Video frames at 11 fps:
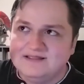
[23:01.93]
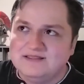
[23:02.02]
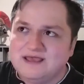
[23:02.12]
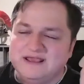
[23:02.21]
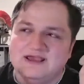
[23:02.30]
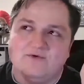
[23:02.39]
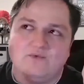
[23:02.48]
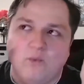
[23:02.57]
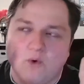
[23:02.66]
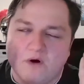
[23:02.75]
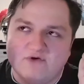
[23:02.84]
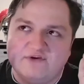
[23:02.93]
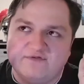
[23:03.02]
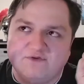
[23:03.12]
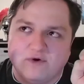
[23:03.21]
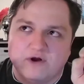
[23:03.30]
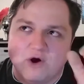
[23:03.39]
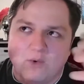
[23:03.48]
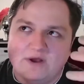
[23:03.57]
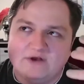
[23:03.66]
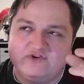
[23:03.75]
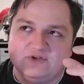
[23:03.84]
It works if you're
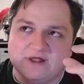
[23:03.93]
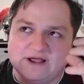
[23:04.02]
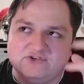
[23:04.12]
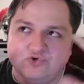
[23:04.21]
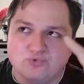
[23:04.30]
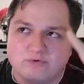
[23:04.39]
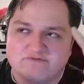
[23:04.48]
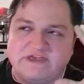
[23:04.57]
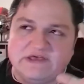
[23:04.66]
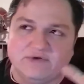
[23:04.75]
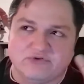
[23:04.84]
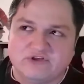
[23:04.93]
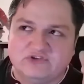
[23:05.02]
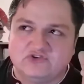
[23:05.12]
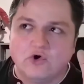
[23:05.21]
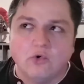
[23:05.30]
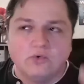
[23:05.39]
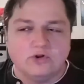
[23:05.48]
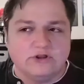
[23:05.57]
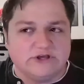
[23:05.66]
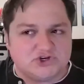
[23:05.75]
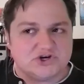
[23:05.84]
going to like do reveals that
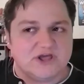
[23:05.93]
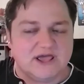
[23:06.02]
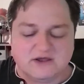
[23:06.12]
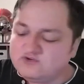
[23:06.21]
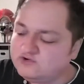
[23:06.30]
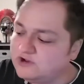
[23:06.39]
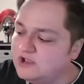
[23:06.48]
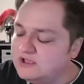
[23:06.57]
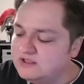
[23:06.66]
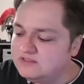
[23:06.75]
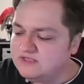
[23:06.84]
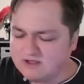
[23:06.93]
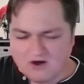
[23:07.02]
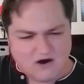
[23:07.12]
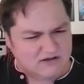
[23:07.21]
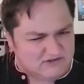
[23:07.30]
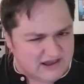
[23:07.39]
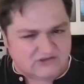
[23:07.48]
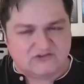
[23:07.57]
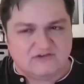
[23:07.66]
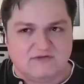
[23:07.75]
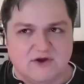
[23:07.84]
totally change the
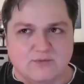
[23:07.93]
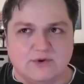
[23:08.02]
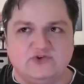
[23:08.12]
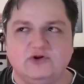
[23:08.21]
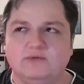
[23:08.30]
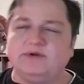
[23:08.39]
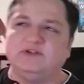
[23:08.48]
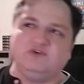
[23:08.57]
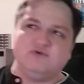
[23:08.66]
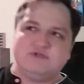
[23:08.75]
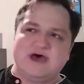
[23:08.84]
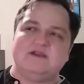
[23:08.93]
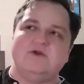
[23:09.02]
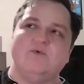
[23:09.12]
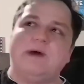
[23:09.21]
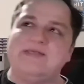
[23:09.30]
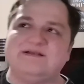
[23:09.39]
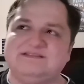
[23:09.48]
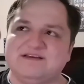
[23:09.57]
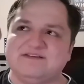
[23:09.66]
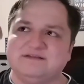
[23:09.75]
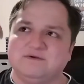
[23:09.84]
context of the original, but do that in a way that
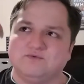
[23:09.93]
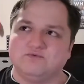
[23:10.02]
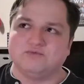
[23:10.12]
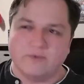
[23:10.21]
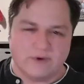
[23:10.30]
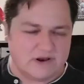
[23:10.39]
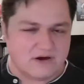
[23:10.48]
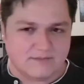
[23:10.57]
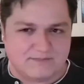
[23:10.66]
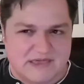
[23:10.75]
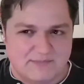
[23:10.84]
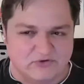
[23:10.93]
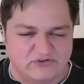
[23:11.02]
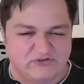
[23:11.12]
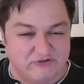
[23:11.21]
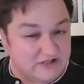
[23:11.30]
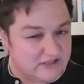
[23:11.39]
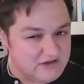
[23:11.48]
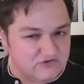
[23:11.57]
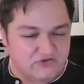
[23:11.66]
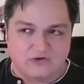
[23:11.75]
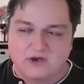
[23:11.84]
doesn't ruin people's
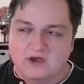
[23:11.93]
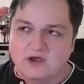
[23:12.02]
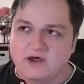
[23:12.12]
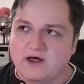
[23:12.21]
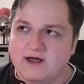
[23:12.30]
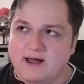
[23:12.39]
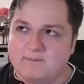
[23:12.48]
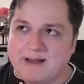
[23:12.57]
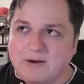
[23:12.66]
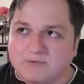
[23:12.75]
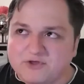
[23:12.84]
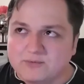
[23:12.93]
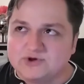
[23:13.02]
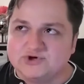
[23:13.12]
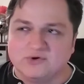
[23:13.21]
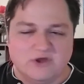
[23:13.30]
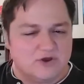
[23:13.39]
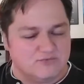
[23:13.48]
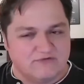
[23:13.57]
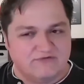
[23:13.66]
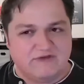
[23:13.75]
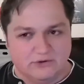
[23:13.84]
feelings about the original. You can
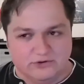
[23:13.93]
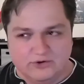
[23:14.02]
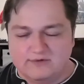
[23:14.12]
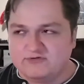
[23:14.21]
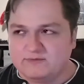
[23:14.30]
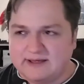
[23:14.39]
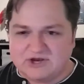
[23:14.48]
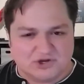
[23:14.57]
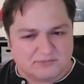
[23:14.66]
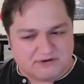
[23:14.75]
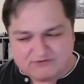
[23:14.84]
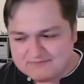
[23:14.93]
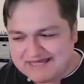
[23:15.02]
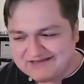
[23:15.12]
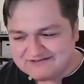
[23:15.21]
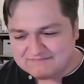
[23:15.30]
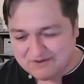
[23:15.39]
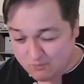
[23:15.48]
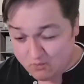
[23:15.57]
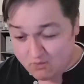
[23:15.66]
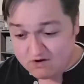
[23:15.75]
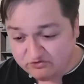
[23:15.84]
reveal new information, but if you make
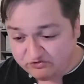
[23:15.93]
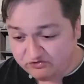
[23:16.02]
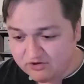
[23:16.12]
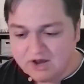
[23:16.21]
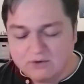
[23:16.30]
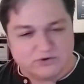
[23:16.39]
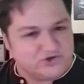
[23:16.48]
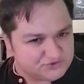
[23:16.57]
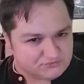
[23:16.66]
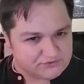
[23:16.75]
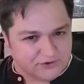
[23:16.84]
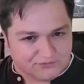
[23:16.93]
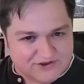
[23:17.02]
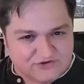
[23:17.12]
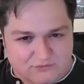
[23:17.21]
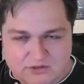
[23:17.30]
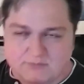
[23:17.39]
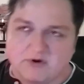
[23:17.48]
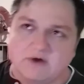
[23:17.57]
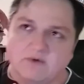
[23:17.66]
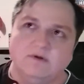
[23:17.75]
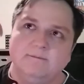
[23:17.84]
something worse, which is a real risk with the
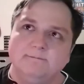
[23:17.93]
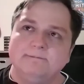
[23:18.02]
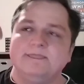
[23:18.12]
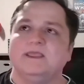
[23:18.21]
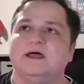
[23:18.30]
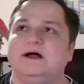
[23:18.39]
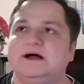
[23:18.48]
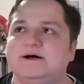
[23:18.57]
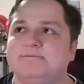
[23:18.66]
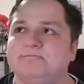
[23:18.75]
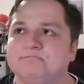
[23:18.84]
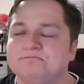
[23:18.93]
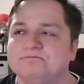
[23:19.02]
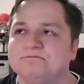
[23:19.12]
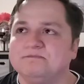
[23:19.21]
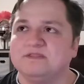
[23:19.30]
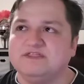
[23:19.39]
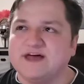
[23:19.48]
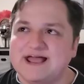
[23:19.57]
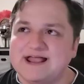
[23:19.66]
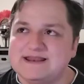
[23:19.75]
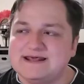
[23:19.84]
prequel,
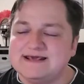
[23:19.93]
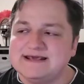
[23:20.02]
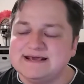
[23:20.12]
then